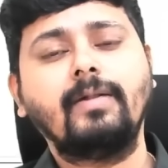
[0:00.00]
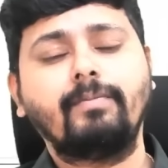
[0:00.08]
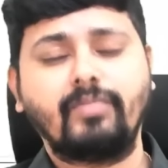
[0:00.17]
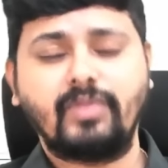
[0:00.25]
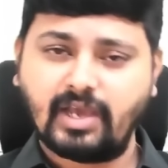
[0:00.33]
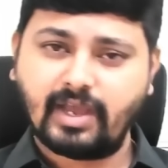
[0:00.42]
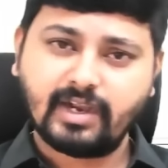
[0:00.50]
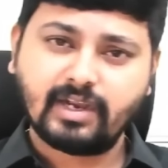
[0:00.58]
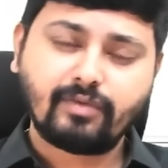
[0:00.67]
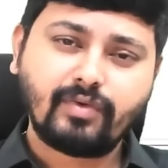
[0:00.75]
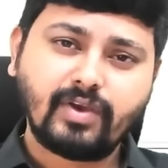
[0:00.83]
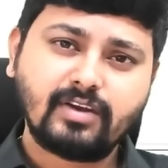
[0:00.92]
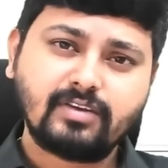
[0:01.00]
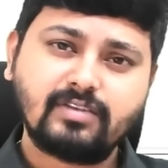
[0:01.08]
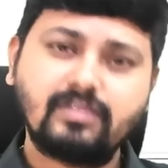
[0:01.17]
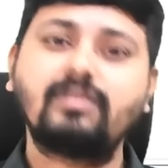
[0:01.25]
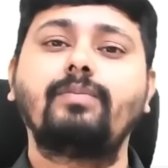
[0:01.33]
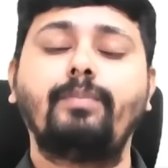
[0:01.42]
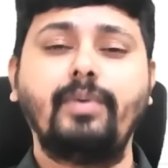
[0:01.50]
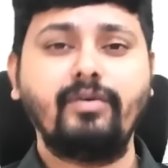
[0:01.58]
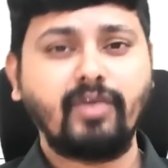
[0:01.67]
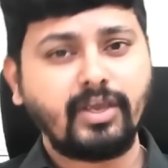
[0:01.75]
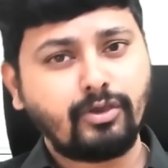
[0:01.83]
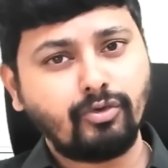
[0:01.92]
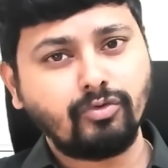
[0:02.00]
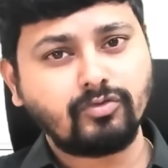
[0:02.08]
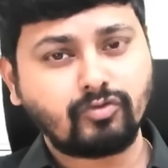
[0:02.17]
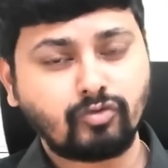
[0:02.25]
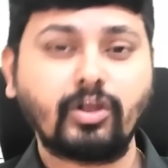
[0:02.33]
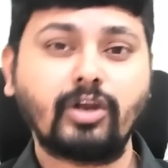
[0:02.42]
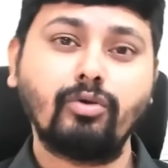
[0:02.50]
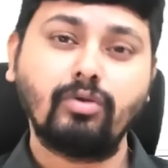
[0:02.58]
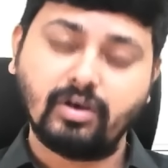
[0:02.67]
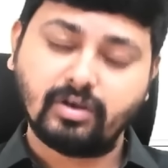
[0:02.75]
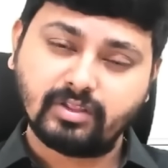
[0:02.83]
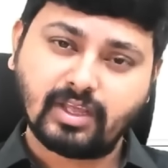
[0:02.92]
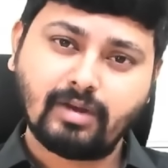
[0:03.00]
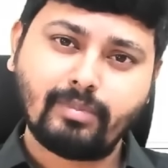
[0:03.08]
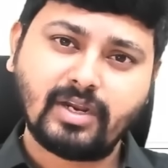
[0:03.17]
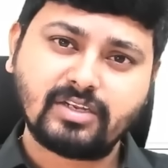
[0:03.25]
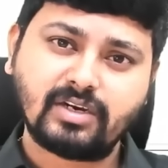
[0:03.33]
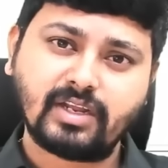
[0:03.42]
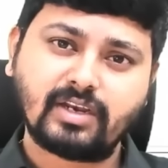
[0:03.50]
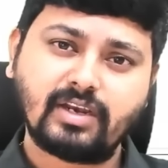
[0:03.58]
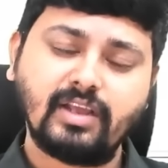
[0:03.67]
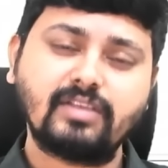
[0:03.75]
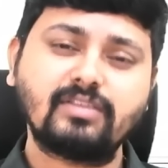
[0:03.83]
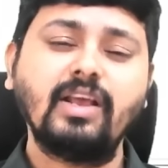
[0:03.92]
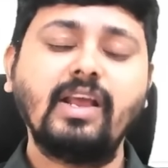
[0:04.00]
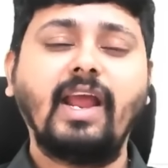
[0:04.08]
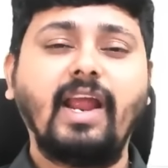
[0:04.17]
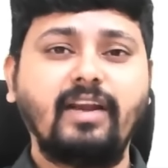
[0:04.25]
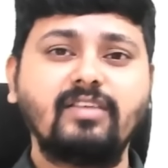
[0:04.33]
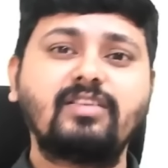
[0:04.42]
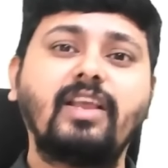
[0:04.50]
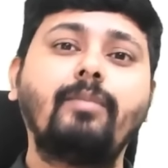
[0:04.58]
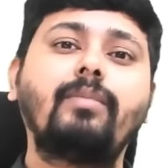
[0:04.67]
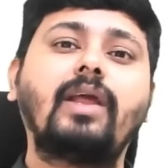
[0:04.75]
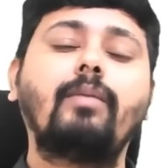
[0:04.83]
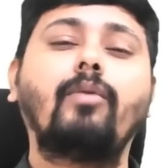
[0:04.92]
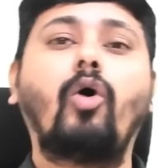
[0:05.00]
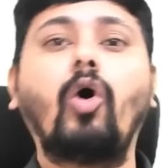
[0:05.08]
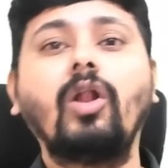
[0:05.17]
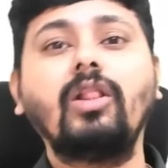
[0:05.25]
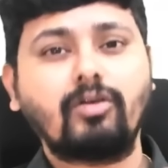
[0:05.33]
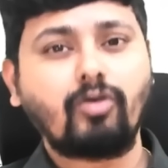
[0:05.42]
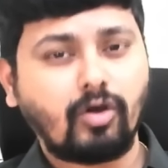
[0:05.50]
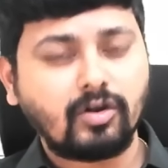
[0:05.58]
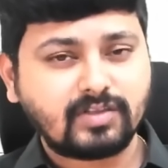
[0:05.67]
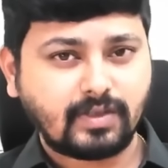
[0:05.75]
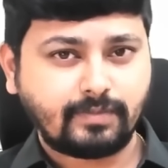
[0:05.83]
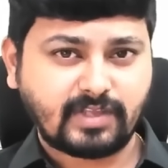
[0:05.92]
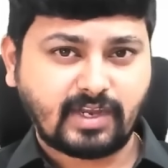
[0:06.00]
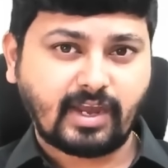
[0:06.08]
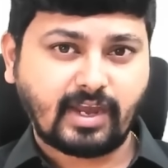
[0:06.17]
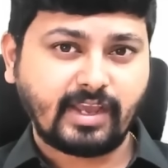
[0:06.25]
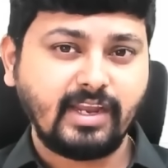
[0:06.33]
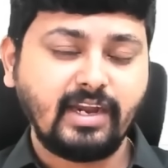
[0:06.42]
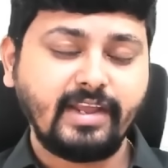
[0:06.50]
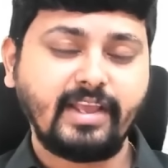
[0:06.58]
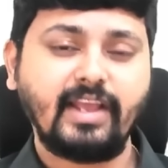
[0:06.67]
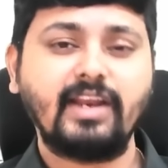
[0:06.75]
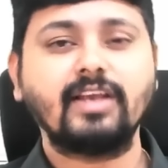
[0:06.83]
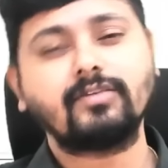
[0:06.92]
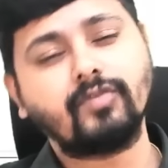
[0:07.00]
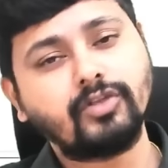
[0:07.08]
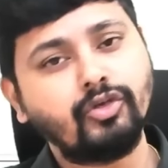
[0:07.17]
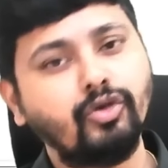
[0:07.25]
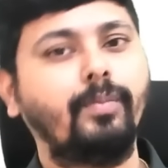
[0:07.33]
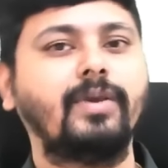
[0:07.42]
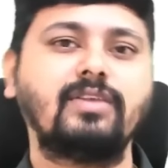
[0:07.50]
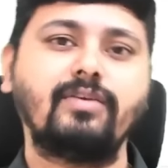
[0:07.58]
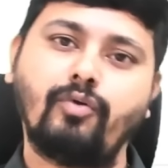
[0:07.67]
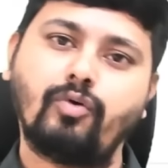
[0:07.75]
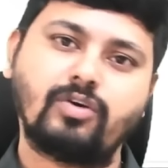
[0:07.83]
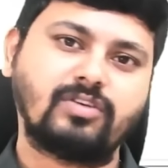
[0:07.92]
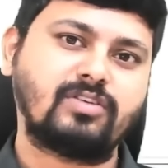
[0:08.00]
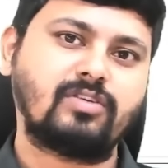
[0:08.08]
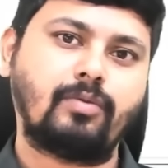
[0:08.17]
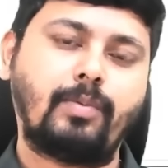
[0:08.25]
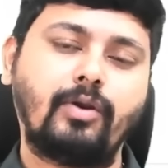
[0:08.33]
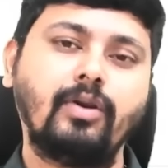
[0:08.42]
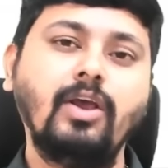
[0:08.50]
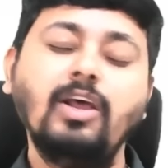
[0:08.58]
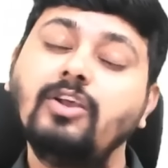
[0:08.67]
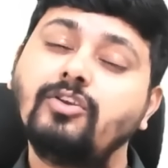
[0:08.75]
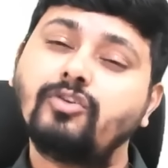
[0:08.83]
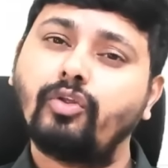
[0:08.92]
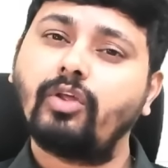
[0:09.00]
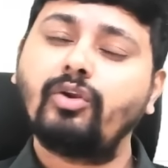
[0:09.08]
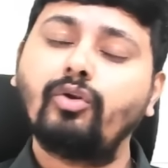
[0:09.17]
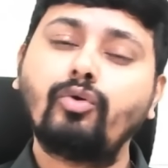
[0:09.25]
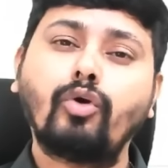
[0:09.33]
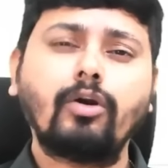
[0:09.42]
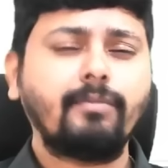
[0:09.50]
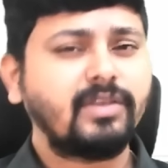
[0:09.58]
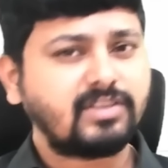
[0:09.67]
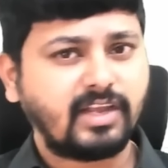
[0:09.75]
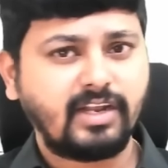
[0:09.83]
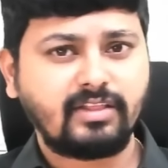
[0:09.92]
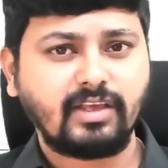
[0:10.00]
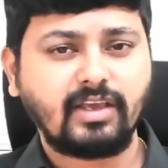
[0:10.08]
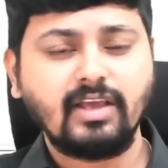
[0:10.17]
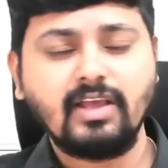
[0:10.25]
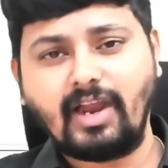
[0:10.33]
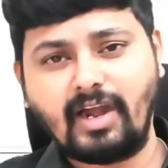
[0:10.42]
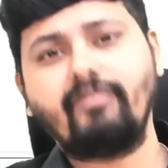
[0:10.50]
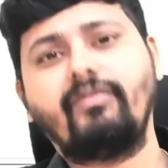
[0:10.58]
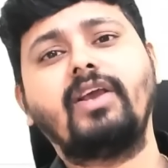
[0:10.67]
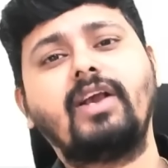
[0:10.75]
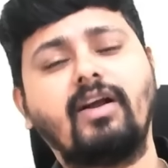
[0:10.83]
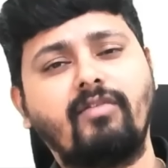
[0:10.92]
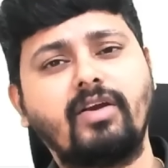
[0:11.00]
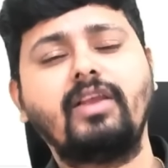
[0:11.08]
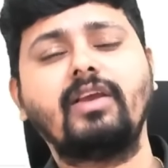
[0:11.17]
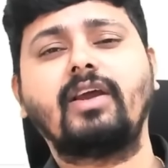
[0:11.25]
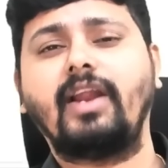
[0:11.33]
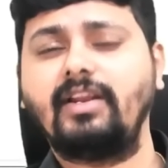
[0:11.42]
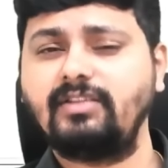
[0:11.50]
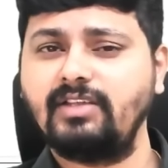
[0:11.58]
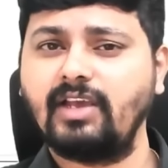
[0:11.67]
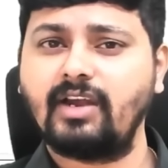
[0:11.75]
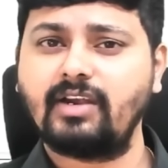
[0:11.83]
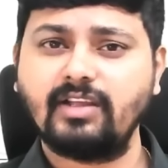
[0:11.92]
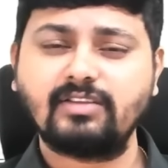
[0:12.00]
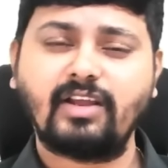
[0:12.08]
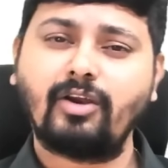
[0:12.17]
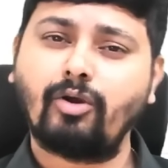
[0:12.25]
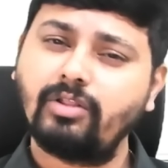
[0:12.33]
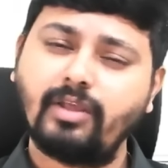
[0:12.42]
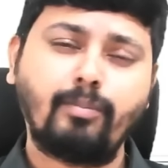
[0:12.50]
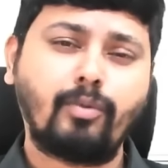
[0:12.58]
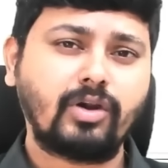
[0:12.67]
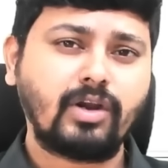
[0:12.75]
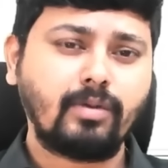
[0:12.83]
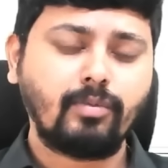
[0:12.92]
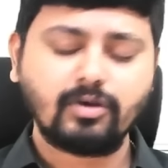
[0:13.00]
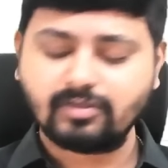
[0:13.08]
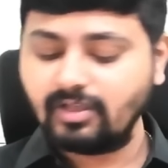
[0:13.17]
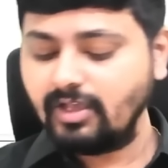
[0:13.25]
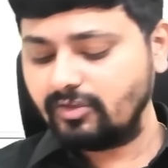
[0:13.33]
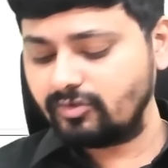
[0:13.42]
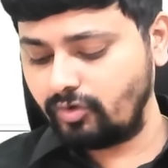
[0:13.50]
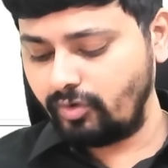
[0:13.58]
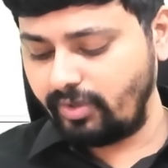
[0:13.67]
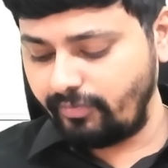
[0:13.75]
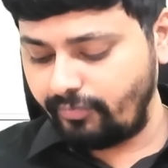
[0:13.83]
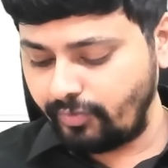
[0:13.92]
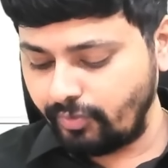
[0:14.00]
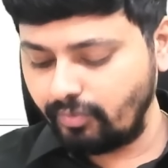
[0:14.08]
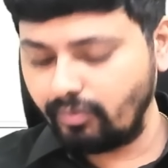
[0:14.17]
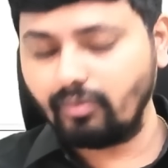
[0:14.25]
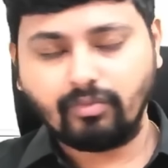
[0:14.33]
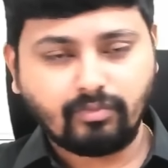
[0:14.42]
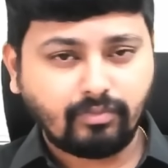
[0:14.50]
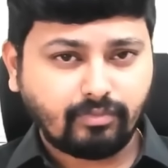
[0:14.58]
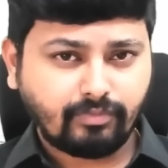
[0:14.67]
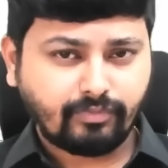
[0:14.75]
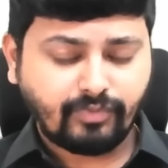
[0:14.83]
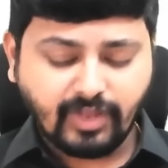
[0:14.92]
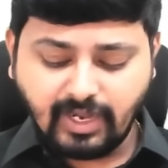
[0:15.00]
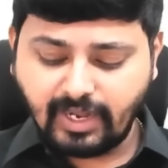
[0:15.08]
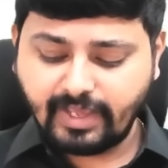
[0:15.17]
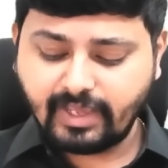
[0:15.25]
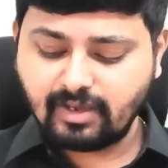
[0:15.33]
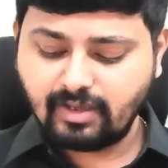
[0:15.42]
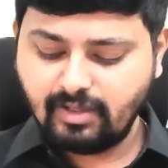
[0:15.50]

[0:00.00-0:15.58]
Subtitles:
the current affairs PYQs so that you learn the elimination techniques. At the same time, all the concepts and high yielding areas which UPSC focuses upon, so that you don't miss anything. And we cover here NCRTs and all the important books. So if you feel like